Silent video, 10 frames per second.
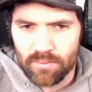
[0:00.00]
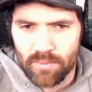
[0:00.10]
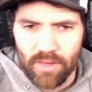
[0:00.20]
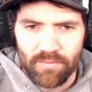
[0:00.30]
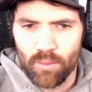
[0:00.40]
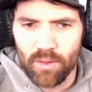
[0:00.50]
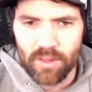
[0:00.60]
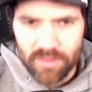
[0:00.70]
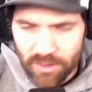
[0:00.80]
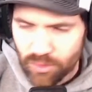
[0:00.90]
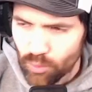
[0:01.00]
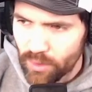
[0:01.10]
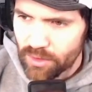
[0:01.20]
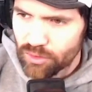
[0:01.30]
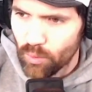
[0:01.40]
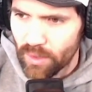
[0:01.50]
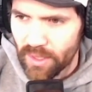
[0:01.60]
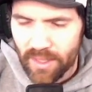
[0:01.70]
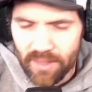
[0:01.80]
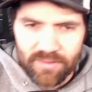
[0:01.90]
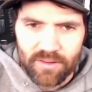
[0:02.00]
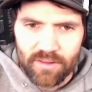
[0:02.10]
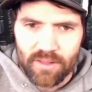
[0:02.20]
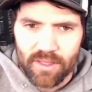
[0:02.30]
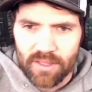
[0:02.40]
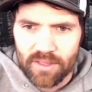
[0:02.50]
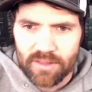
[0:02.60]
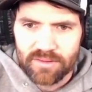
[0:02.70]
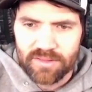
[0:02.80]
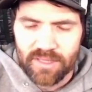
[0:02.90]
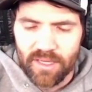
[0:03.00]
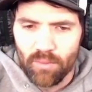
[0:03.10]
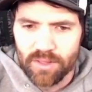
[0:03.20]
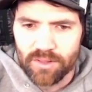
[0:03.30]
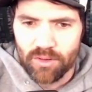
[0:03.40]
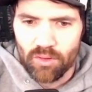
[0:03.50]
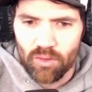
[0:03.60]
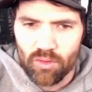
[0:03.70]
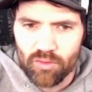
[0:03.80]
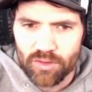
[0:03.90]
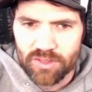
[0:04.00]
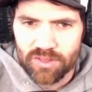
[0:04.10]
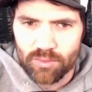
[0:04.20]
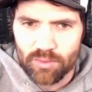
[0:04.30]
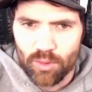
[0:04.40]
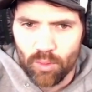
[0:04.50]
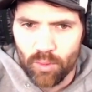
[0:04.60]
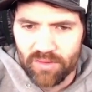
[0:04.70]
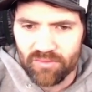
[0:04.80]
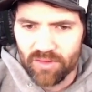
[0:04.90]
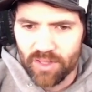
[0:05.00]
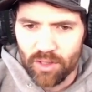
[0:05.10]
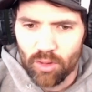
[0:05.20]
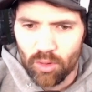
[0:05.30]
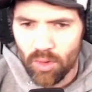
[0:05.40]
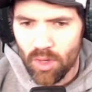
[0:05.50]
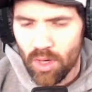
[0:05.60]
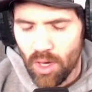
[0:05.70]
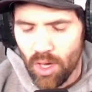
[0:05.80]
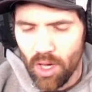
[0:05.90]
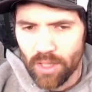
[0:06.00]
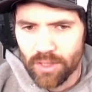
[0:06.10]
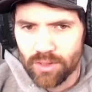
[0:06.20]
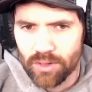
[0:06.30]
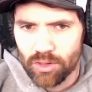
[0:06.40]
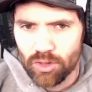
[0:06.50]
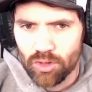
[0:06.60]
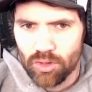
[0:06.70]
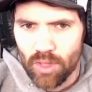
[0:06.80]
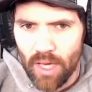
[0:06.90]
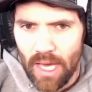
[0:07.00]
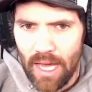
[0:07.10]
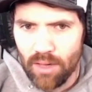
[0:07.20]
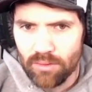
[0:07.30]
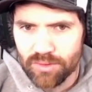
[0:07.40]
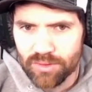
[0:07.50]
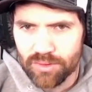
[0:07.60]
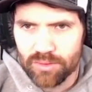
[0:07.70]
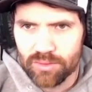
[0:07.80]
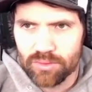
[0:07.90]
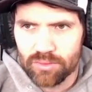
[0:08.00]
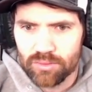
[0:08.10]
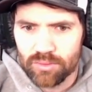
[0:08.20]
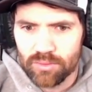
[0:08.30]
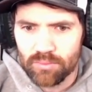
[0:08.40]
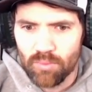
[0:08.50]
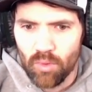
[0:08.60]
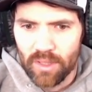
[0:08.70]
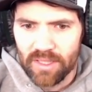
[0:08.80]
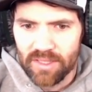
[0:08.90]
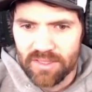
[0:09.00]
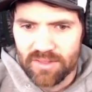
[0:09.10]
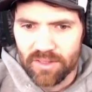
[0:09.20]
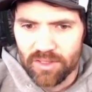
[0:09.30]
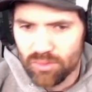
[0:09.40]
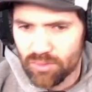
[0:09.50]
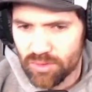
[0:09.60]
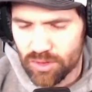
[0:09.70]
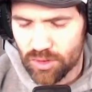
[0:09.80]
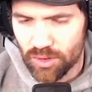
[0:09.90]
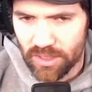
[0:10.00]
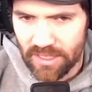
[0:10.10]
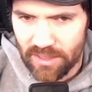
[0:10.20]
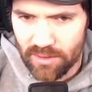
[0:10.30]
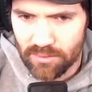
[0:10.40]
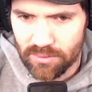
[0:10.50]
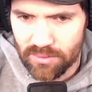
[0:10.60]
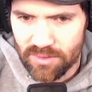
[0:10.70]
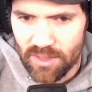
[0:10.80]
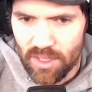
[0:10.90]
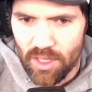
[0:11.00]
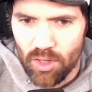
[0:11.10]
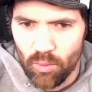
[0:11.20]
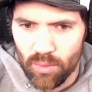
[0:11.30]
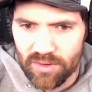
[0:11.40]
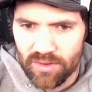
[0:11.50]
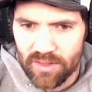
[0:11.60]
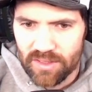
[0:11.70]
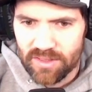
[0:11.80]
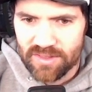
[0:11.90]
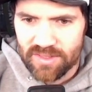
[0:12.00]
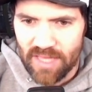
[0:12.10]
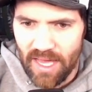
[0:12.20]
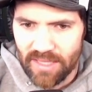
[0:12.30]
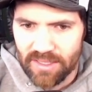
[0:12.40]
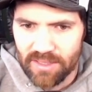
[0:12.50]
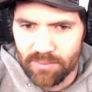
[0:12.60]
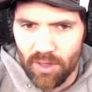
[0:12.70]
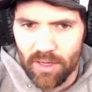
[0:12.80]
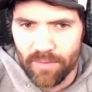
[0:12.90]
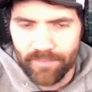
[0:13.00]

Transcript: Hey everyone, Dr. Weir 28 here, and today I wanted to go over just a real quick video on how to more easily use your heals with this hotkey bar.